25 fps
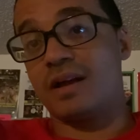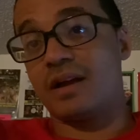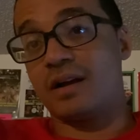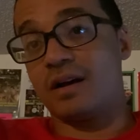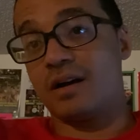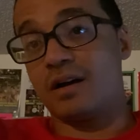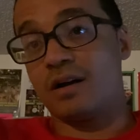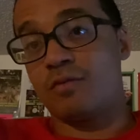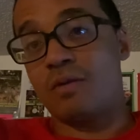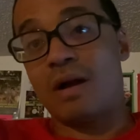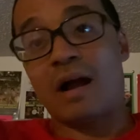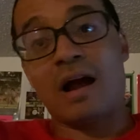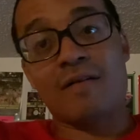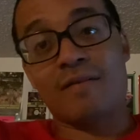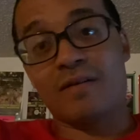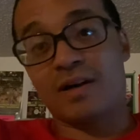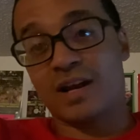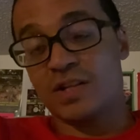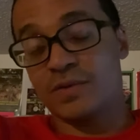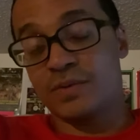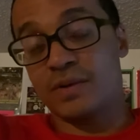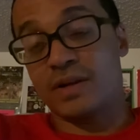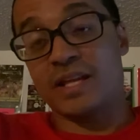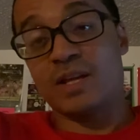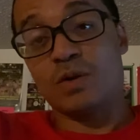Rayo
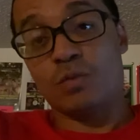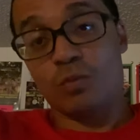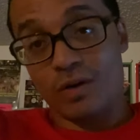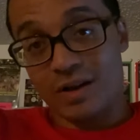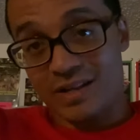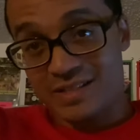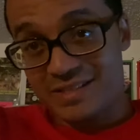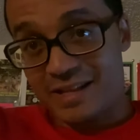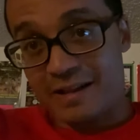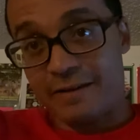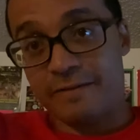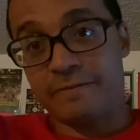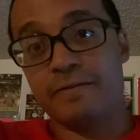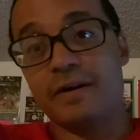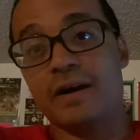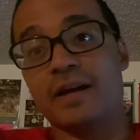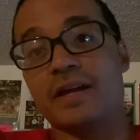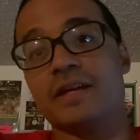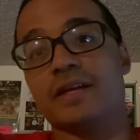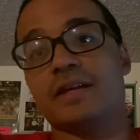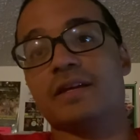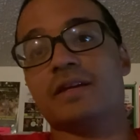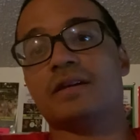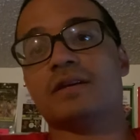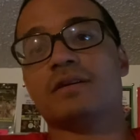Valenzuela, he wants that
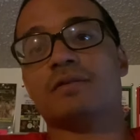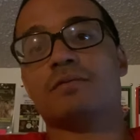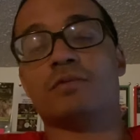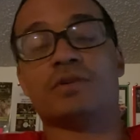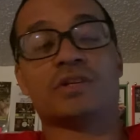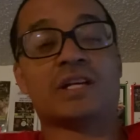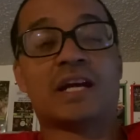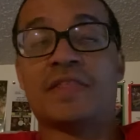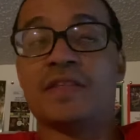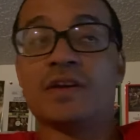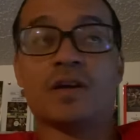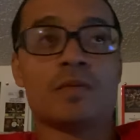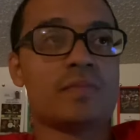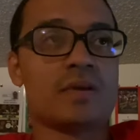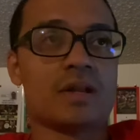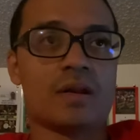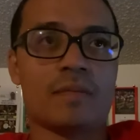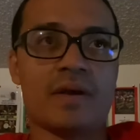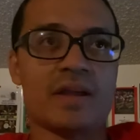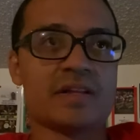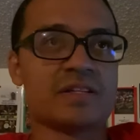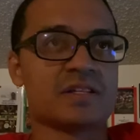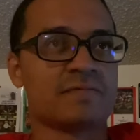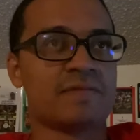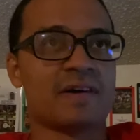fight, which I think would be an
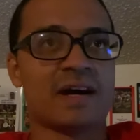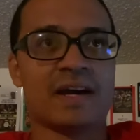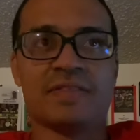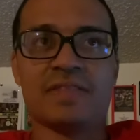amazing fight.